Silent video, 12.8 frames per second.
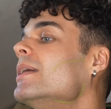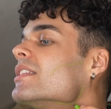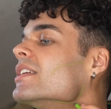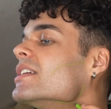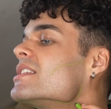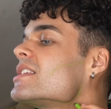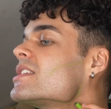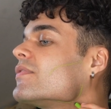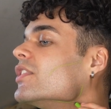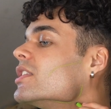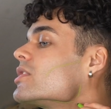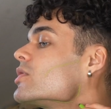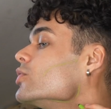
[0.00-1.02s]
The thing is, it's
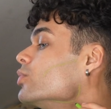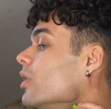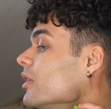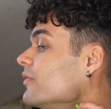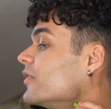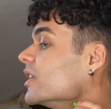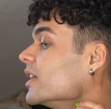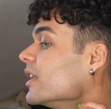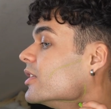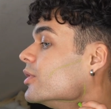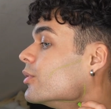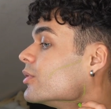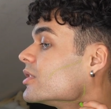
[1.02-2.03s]
funny is that you kind of forget that
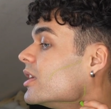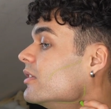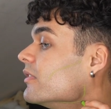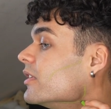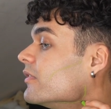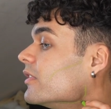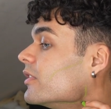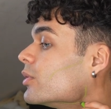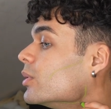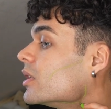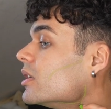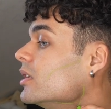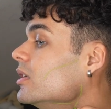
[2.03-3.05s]
you're on telly very
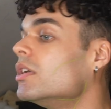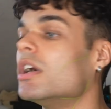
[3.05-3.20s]
quickly.